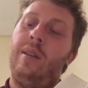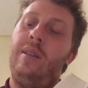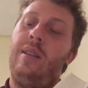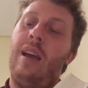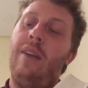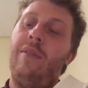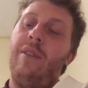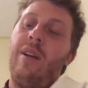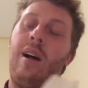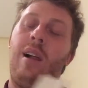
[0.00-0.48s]

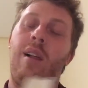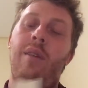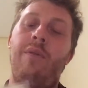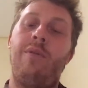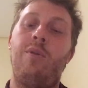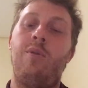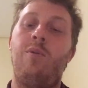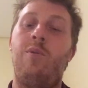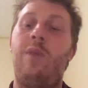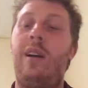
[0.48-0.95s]
David
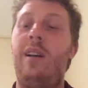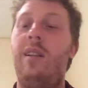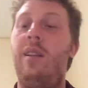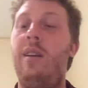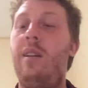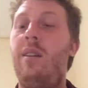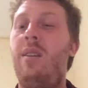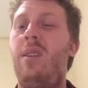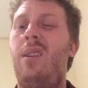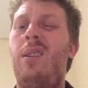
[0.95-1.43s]
Oliver
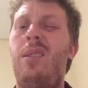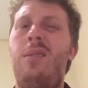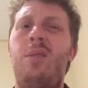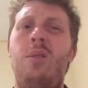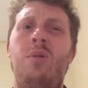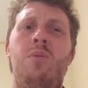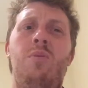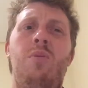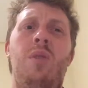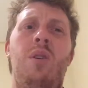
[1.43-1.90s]
Relin
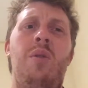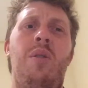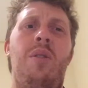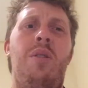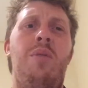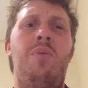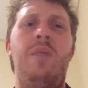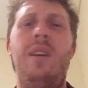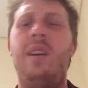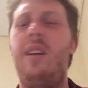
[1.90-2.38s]
also
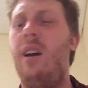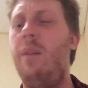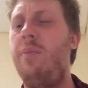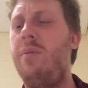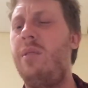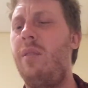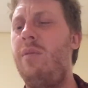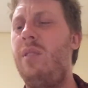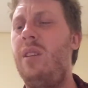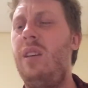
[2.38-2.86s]
wrote 3
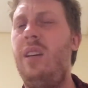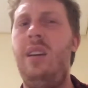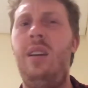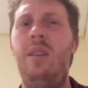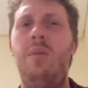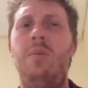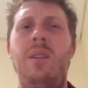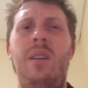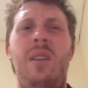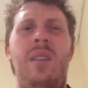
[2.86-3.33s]
Cups of
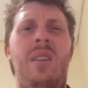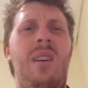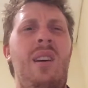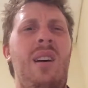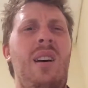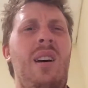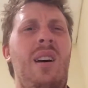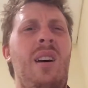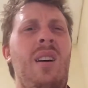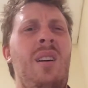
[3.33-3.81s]
Tea with,
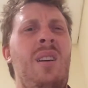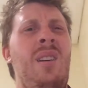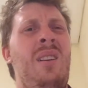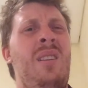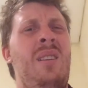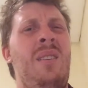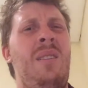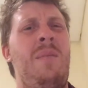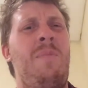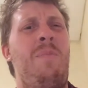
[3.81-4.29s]
I
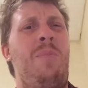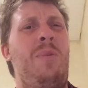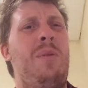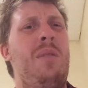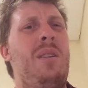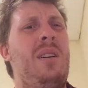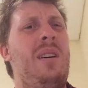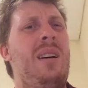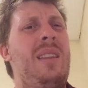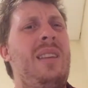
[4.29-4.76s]

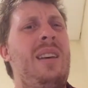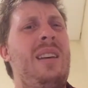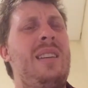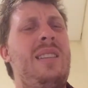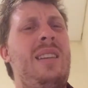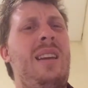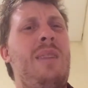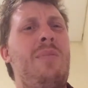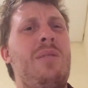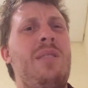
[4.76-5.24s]
think
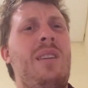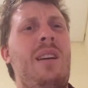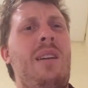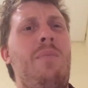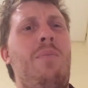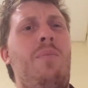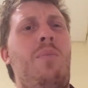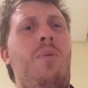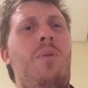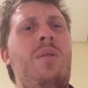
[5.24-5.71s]
his name was like
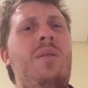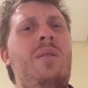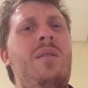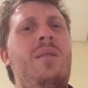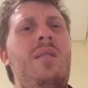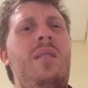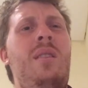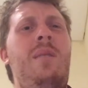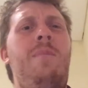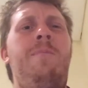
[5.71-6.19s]

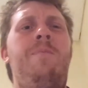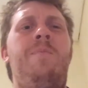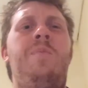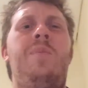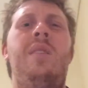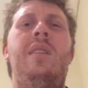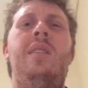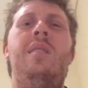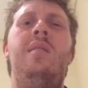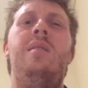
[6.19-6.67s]
Mortensen.
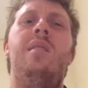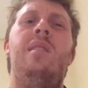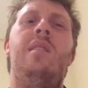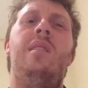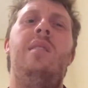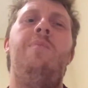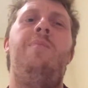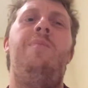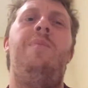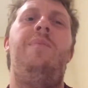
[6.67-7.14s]
He is
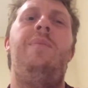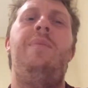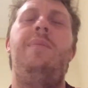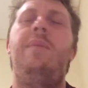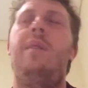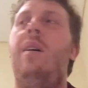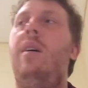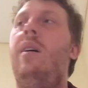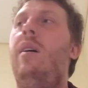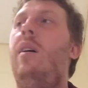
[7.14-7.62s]

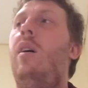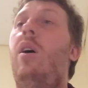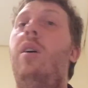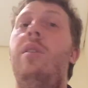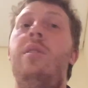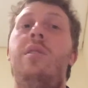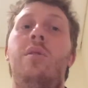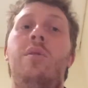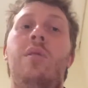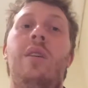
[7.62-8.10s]

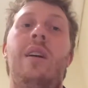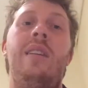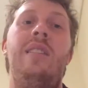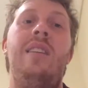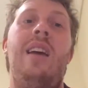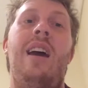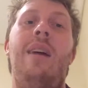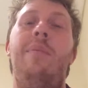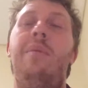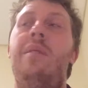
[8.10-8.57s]
also like
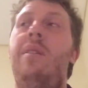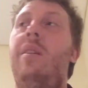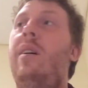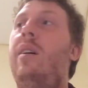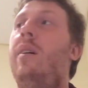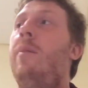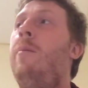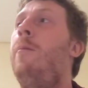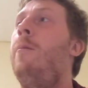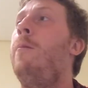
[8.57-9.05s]
Tabin,
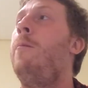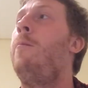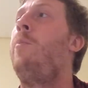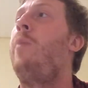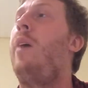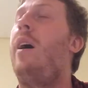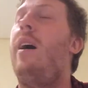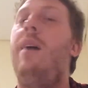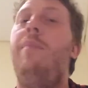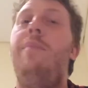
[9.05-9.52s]
a
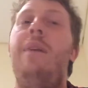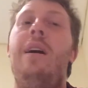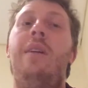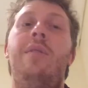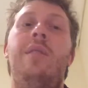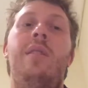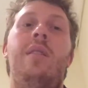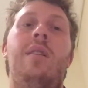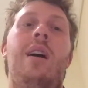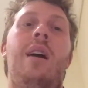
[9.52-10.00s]
high
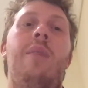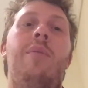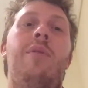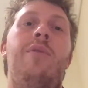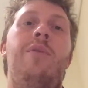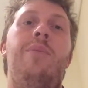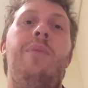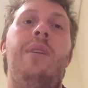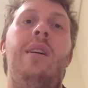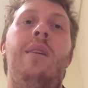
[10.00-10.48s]
mountain climber
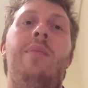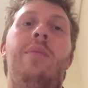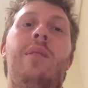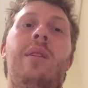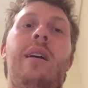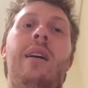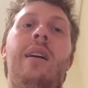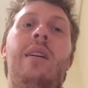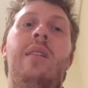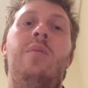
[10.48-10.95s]
from the
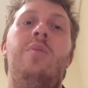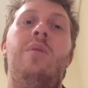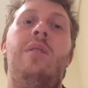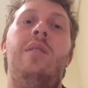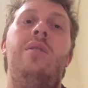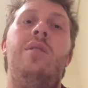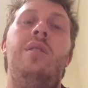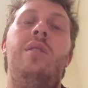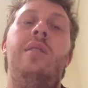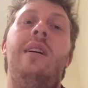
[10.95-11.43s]
Himalayas. Well,
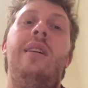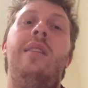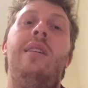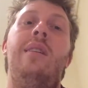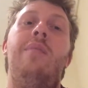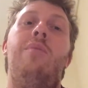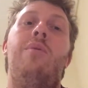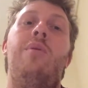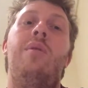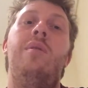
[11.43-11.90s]
it turned out
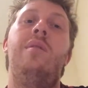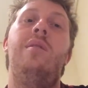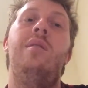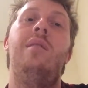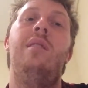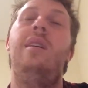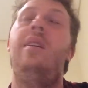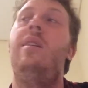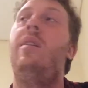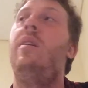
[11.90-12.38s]
that
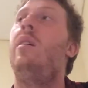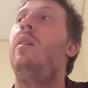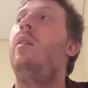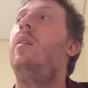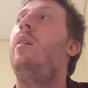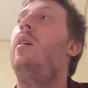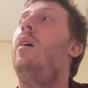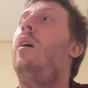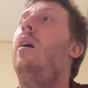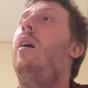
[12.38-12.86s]
Mortensen
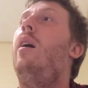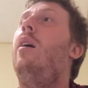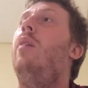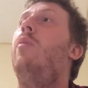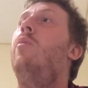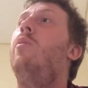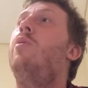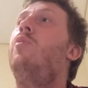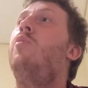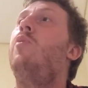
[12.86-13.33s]

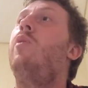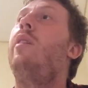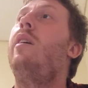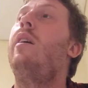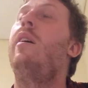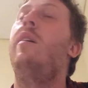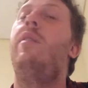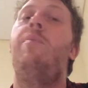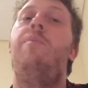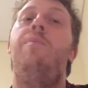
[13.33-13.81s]
was
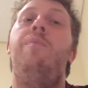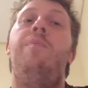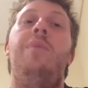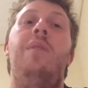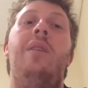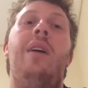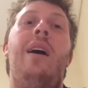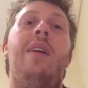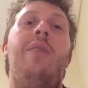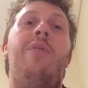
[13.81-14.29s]
running a
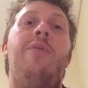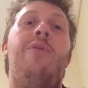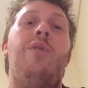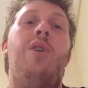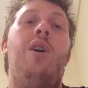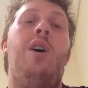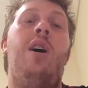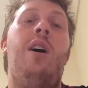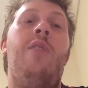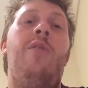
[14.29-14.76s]
lot of
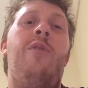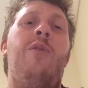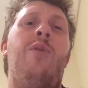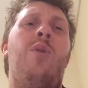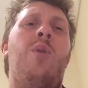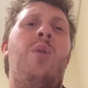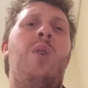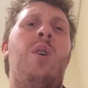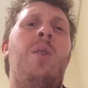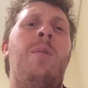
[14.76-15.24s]
fraud
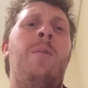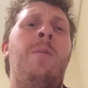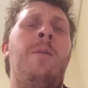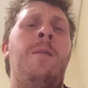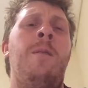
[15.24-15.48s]
for